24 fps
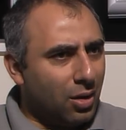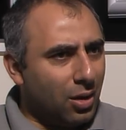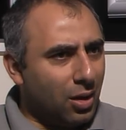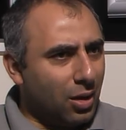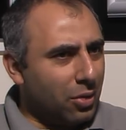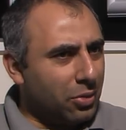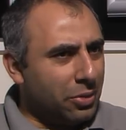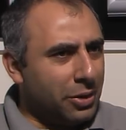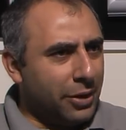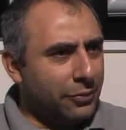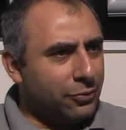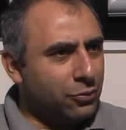
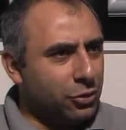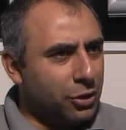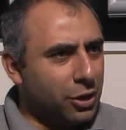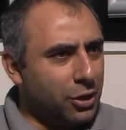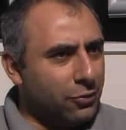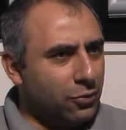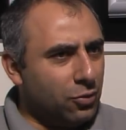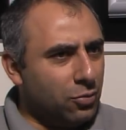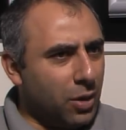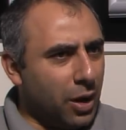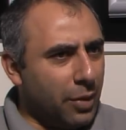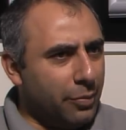I don't have to
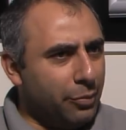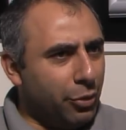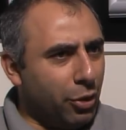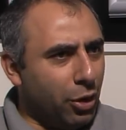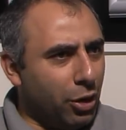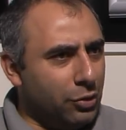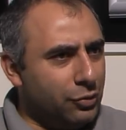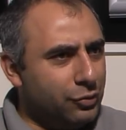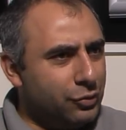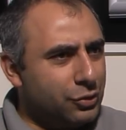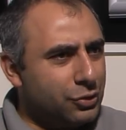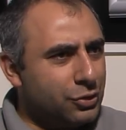give you my
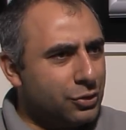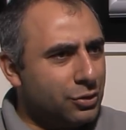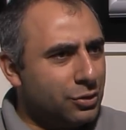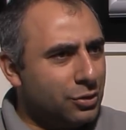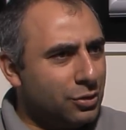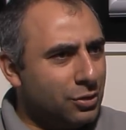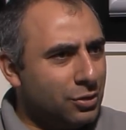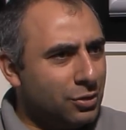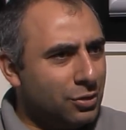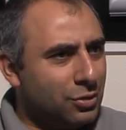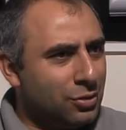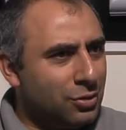pawns.
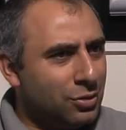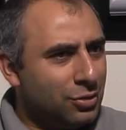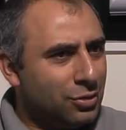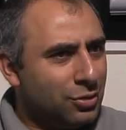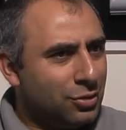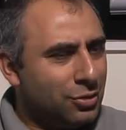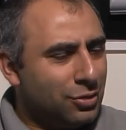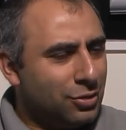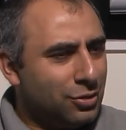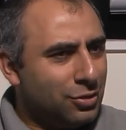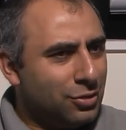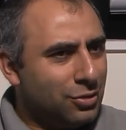
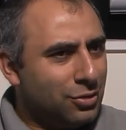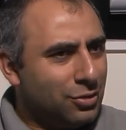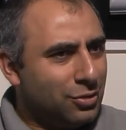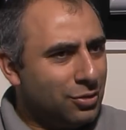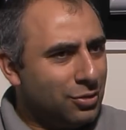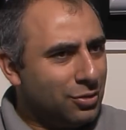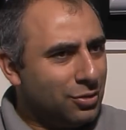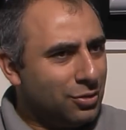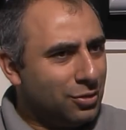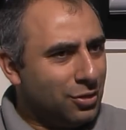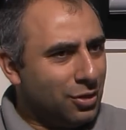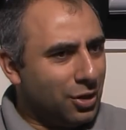
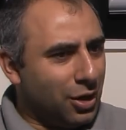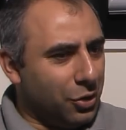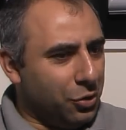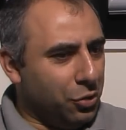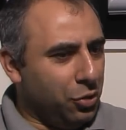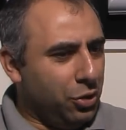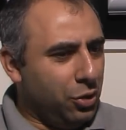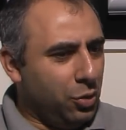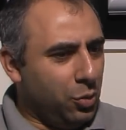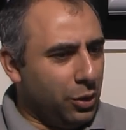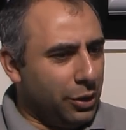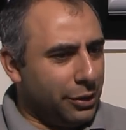I
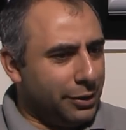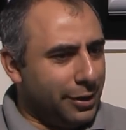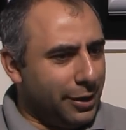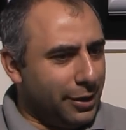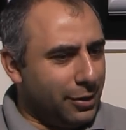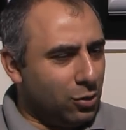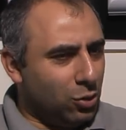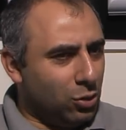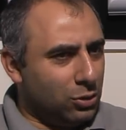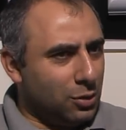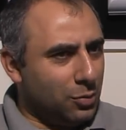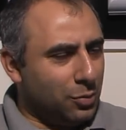know you want to
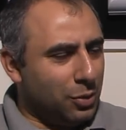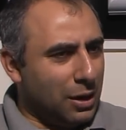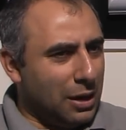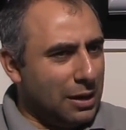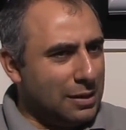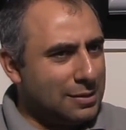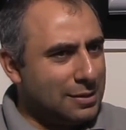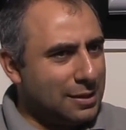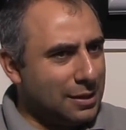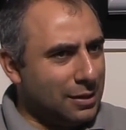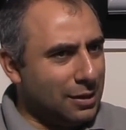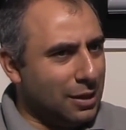take all the
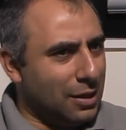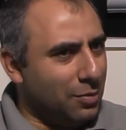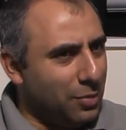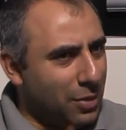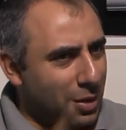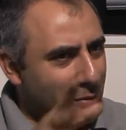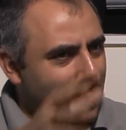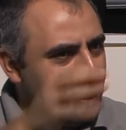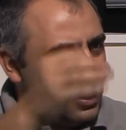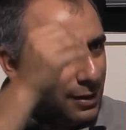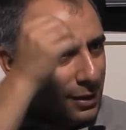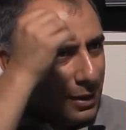pawns and then maybe